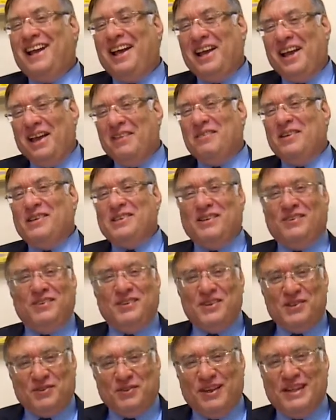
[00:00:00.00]
I met someone
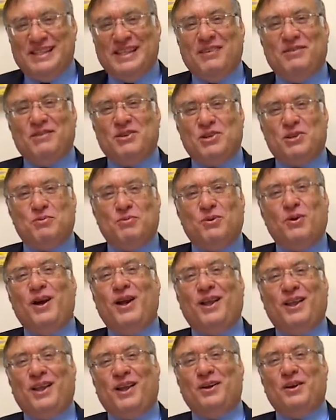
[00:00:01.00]
this week, his name is Shmuel.
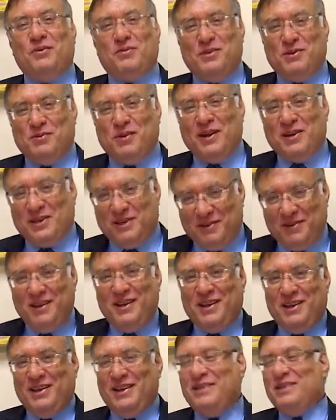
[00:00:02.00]
I don't know if he's watching.
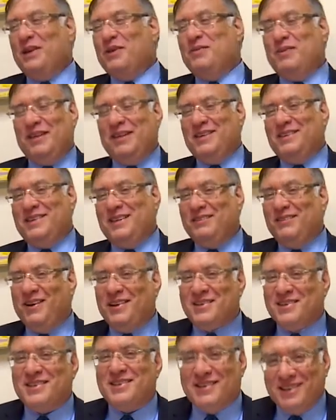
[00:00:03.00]
He told me at least he
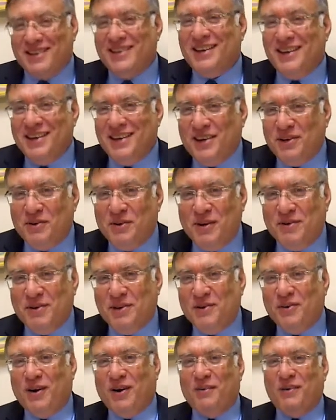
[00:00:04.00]
watches this. Whoever
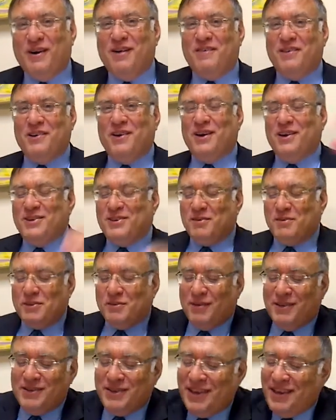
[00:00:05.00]
you are, wherever you are,
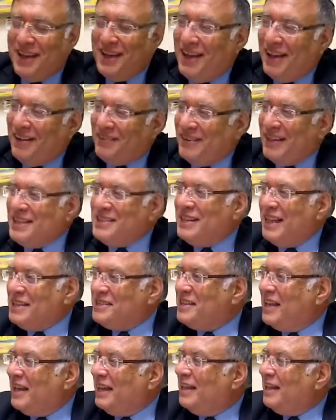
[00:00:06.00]
but let's
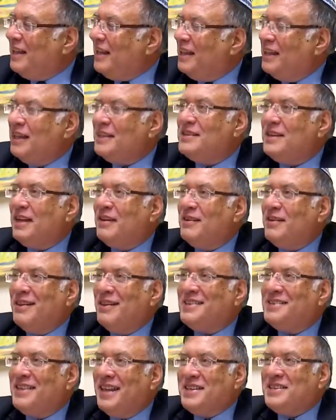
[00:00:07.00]
say
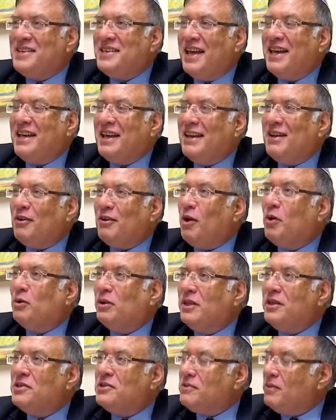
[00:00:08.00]
Chok
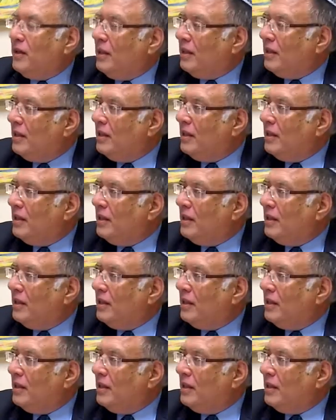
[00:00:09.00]
Yisrael.